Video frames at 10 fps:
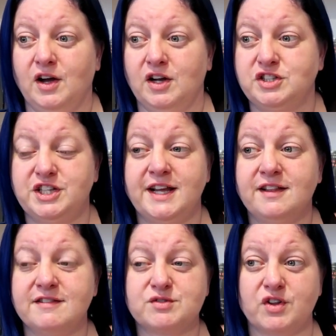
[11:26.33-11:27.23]
she
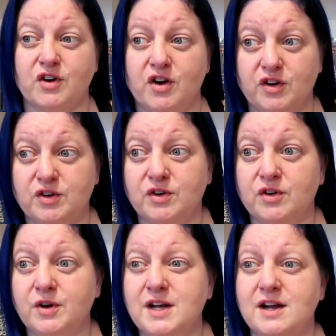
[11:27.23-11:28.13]
lives with her
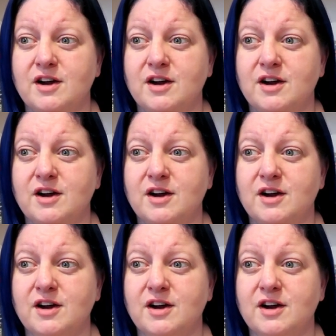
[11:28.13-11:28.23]
uncle.